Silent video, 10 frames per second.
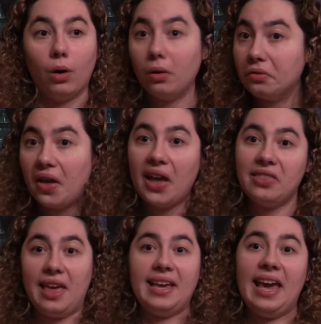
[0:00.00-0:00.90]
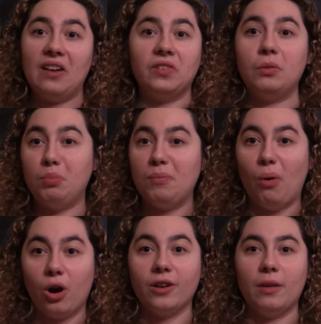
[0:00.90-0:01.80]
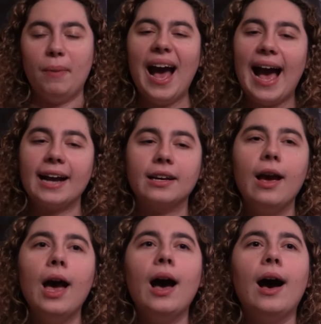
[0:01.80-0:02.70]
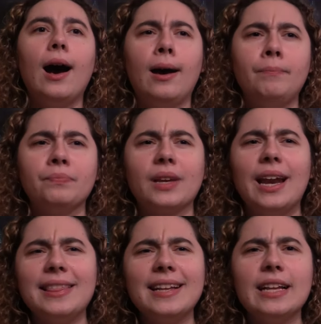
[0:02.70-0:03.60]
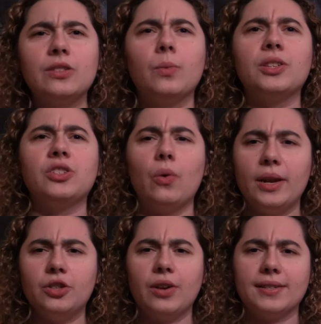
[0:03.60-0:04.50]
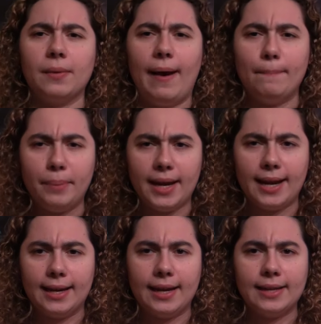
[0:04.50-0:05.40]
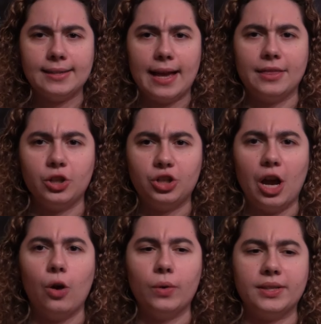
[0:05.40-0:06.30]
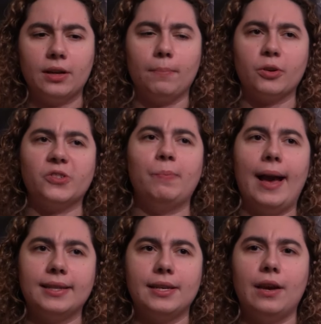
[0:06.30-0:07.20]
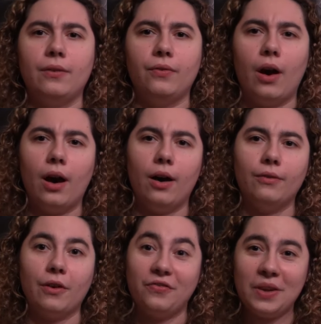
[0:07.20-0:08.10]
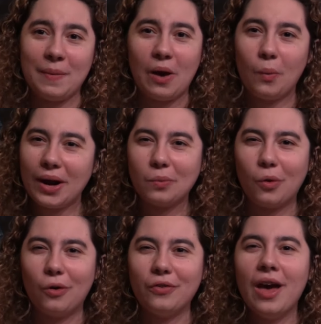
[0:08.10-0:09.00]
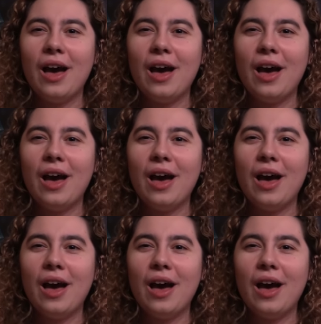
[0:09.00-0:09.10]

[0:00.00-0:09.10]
Well, they can't really be part of the pack. And I think that's what's so interesting about Bitten, is that the show is in a perspective of a female werewolf.